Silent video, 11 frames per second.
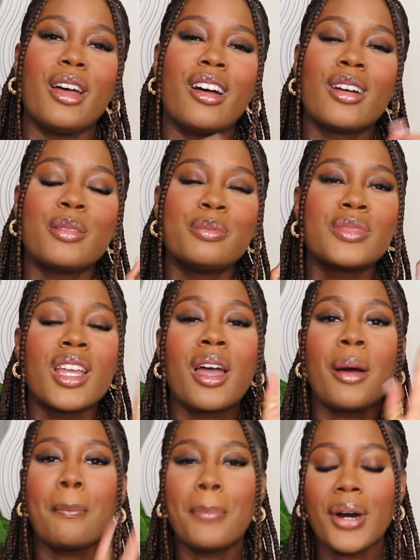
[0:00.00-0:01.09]
um,
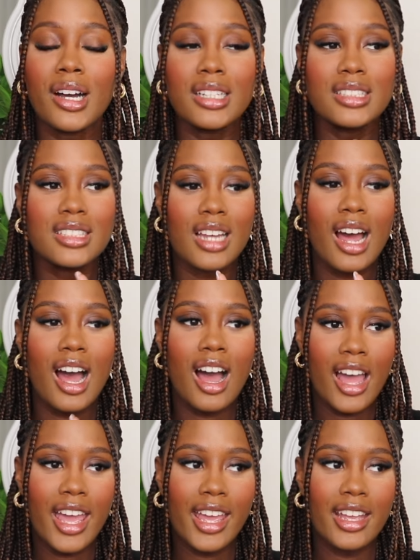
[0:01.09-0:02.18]
but
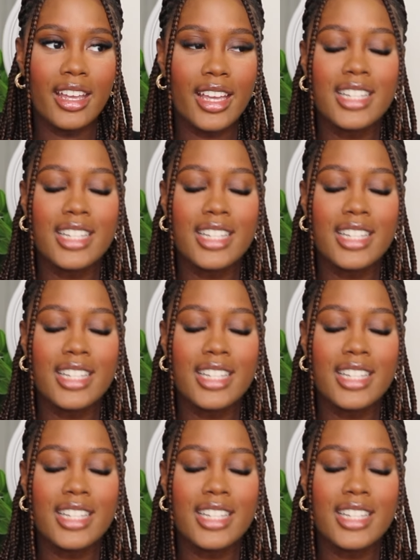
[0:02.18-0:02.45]
I